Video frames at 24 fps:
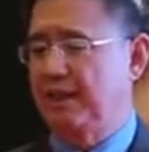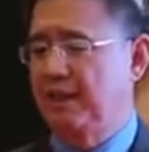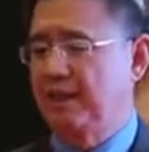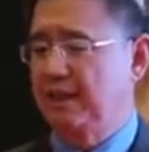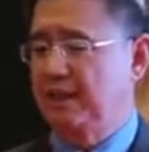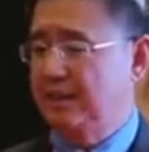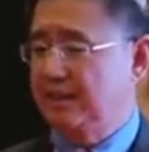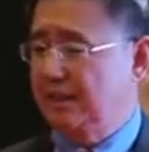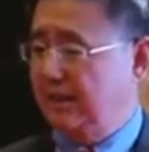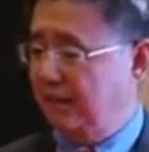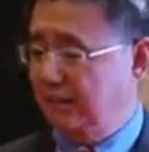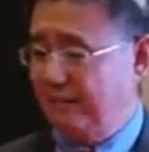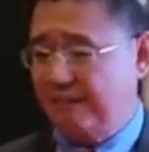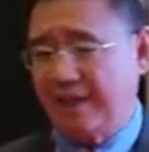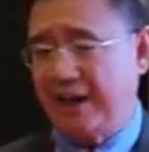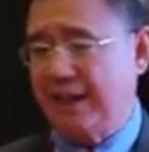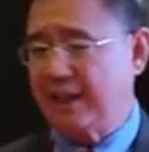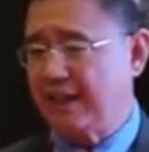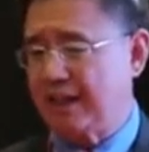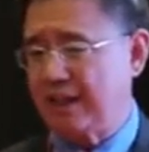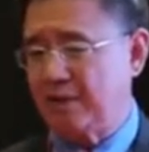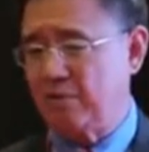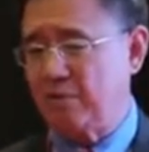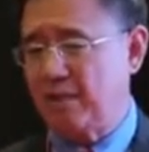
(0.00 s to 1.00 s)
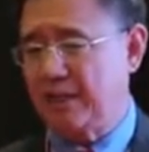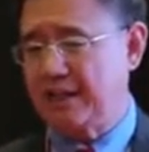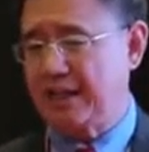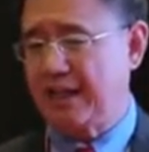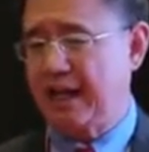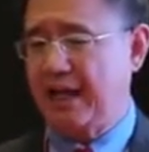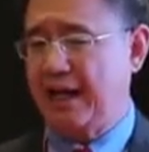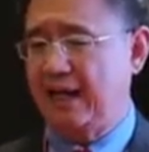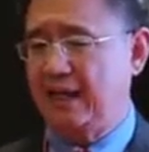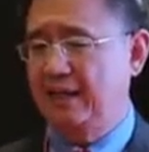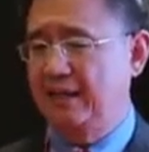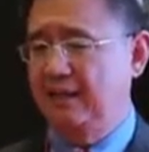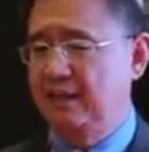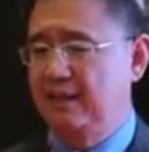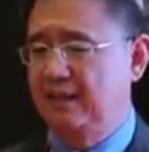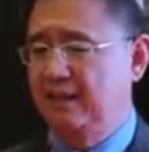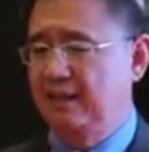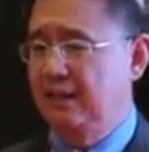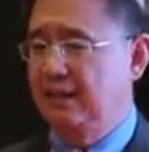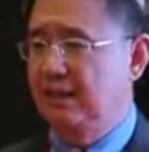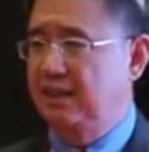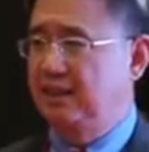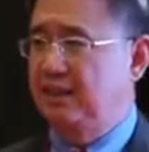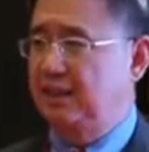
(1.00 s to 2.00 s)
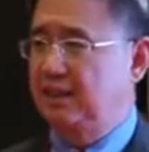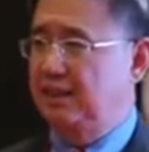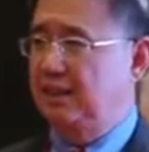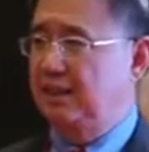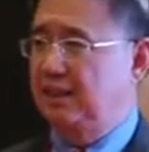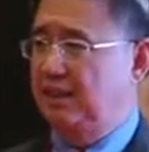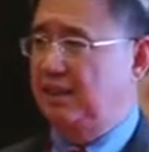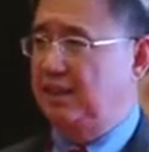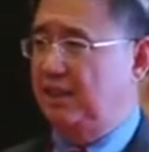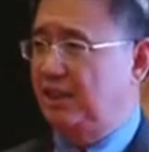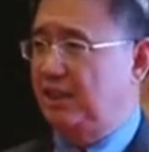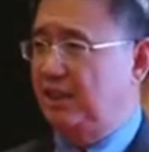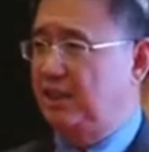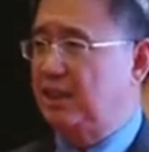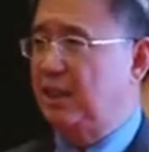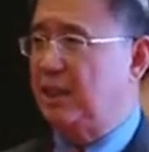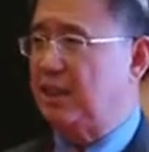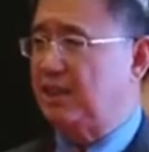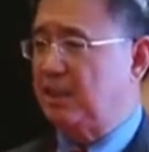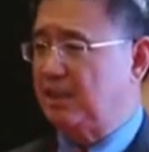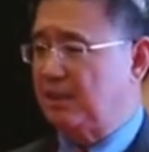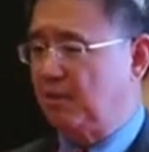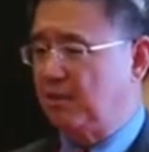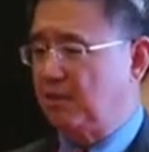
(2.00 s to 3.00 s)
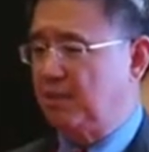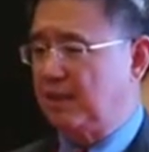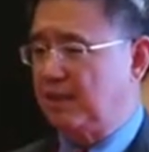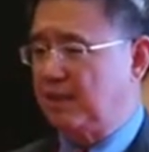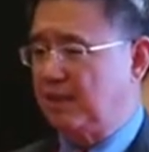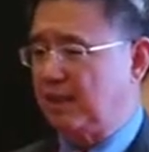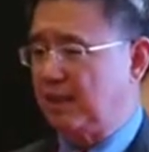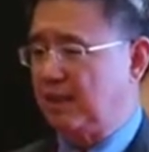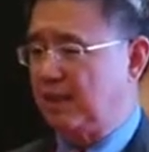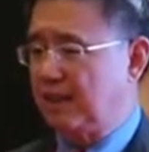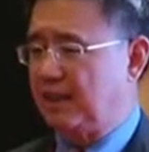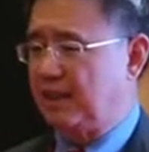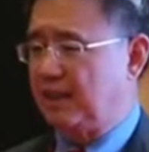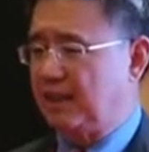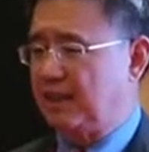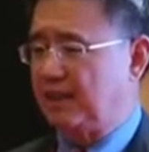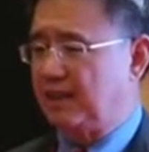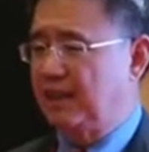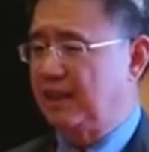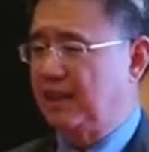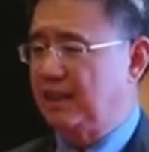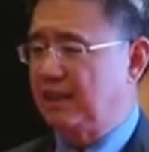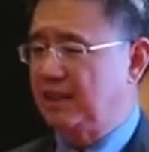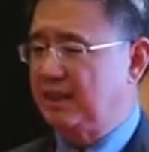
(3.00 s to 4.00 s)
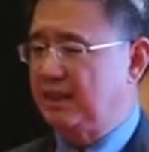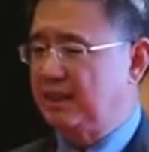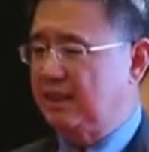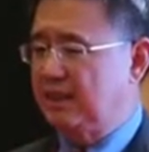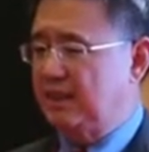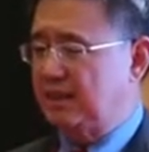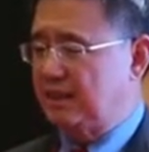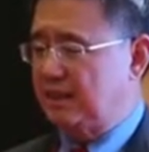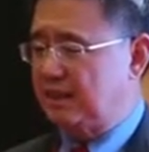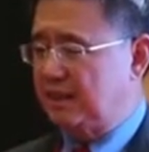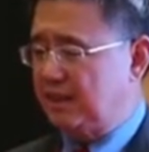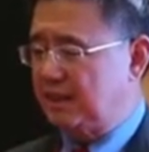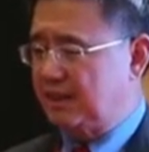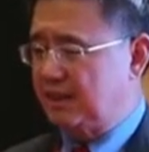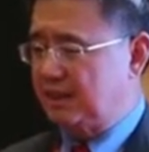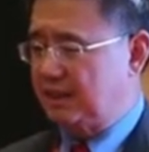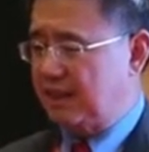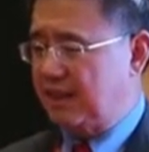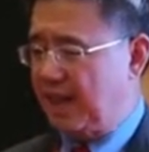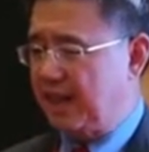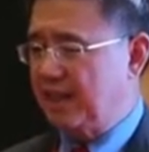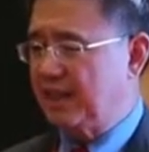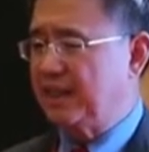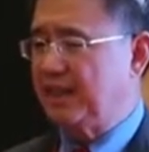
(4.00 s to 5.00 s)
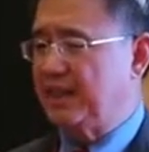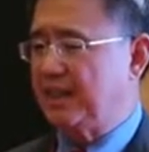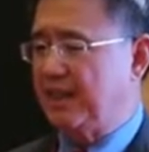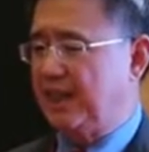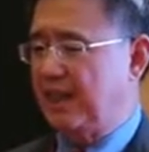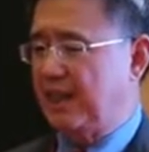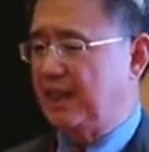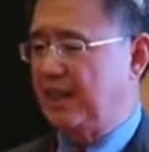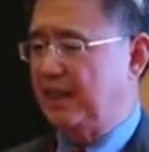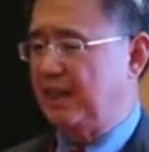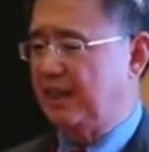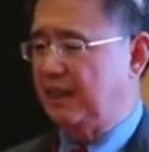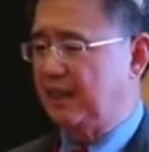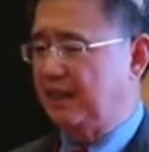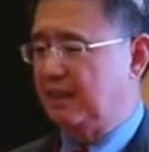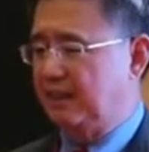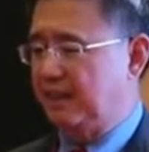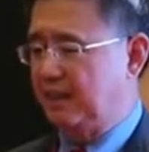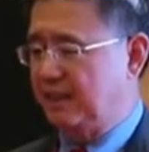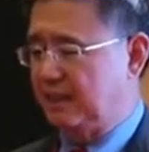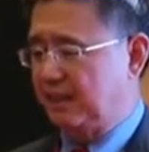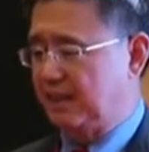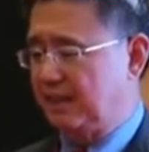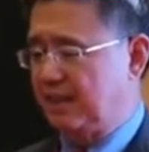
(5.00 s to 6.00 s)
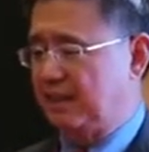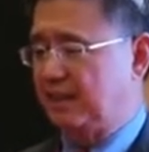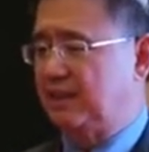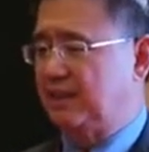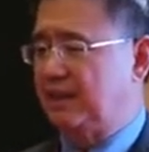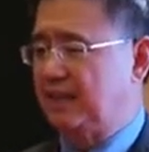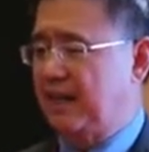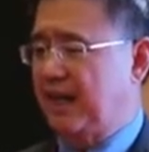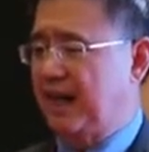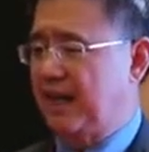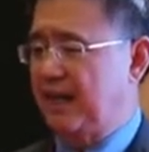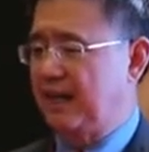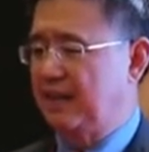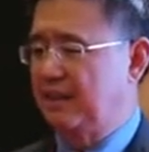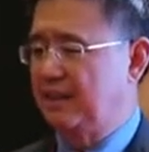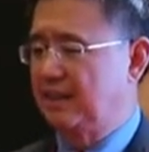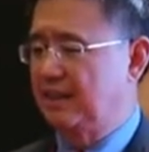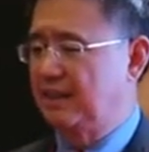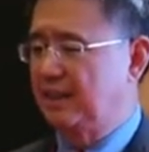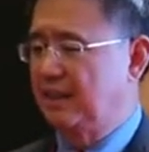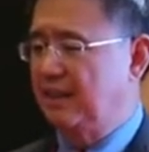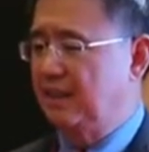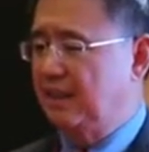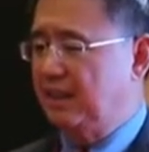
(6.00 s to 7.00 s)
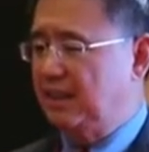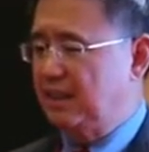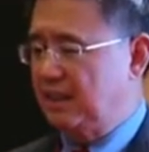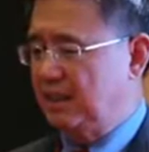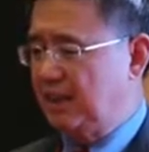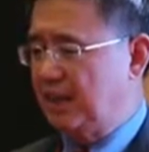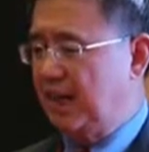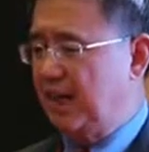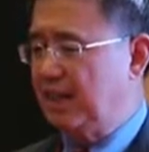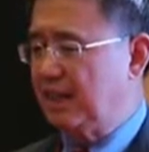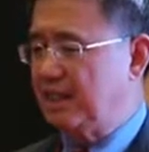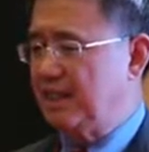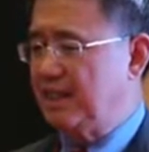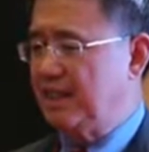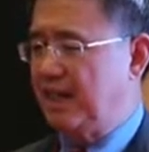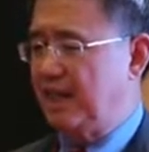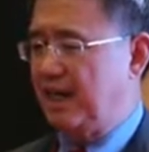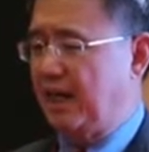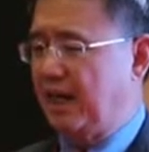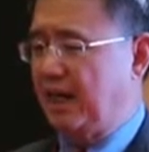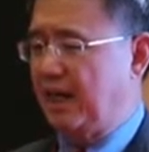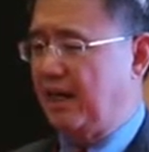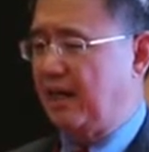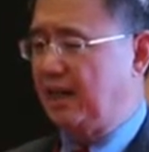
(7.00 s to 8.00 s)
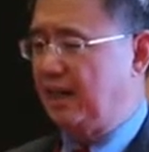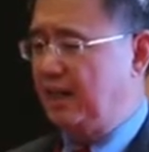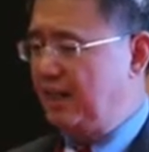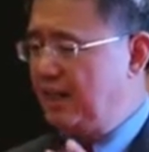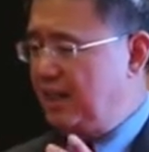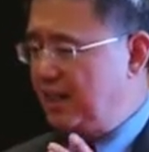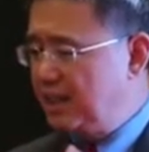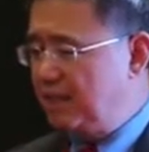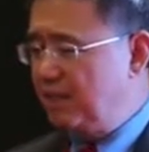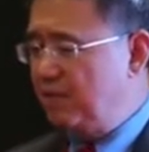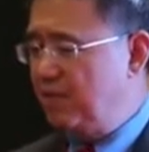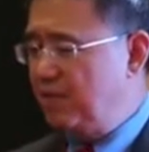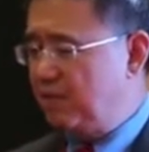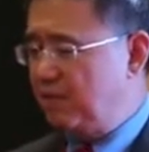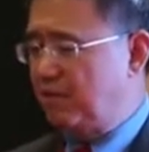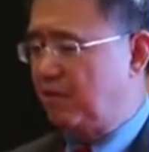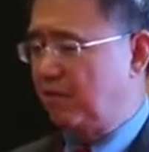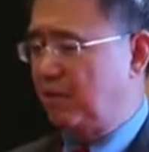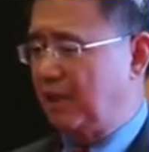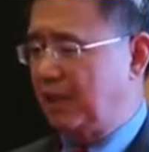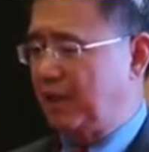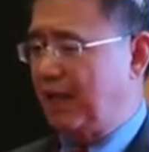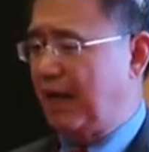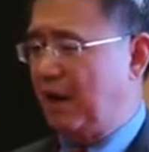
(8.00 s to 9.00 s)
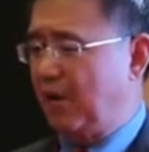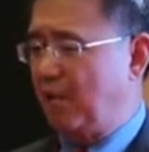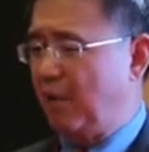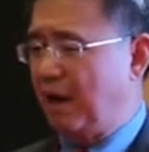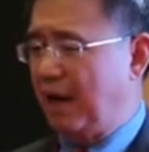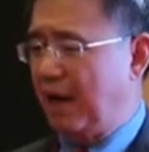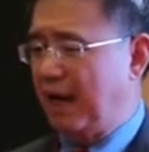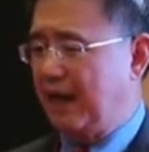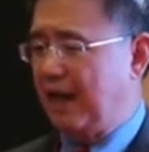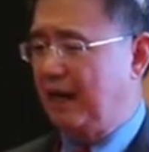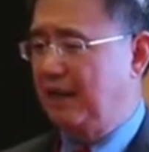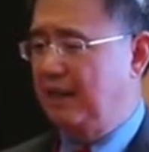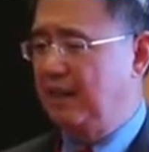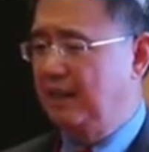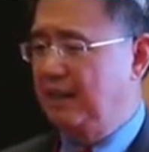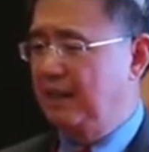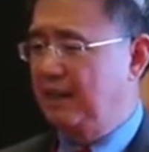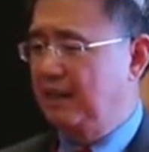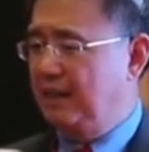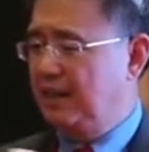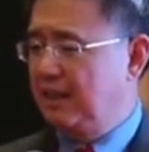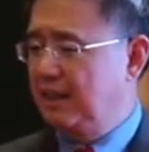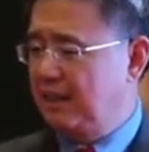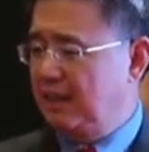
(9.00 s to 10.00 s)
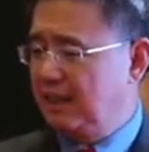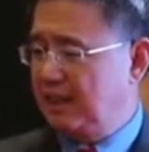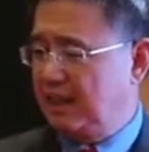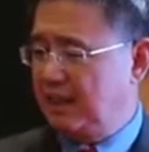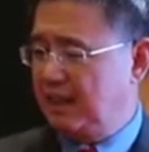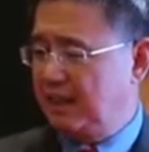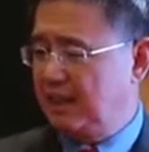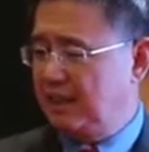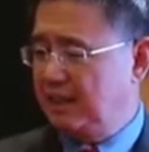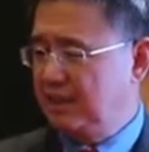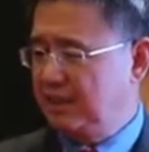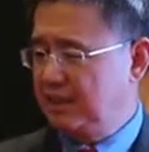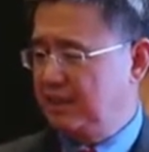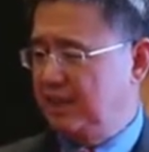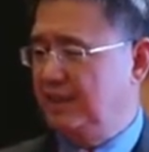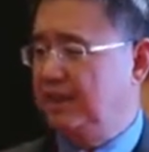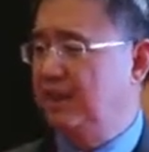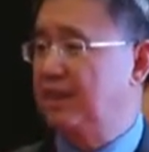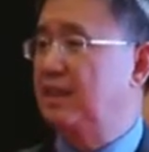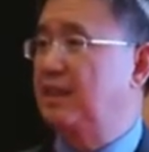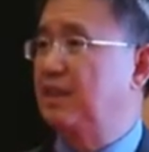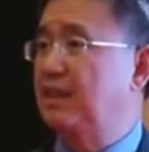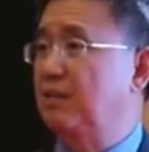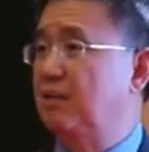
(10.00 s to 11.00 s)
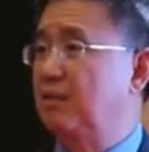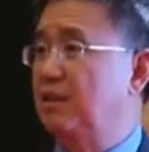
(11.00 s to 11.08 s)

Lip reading: but also in the global community, in developed countries, CSR is already an integration of charity and business,